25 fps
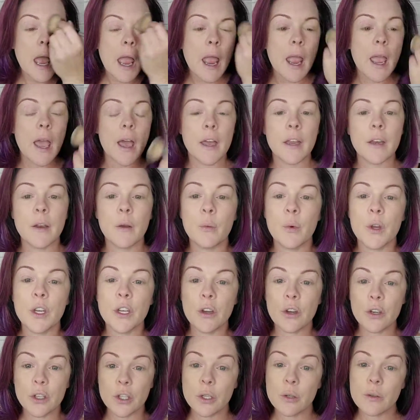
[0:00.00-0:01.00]
And when
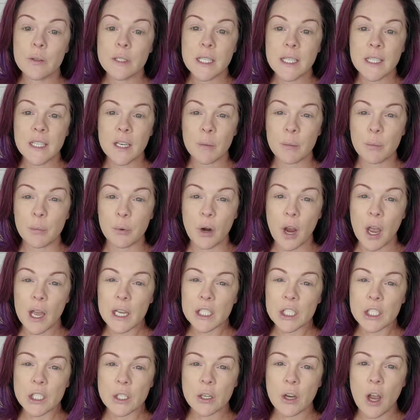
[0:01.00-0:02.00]
you're using a
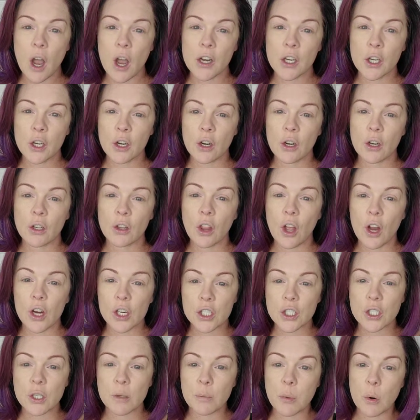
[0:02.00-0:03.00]
brush on your
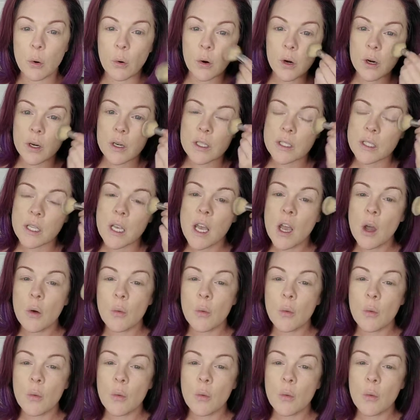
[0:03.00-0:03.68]
larger pores,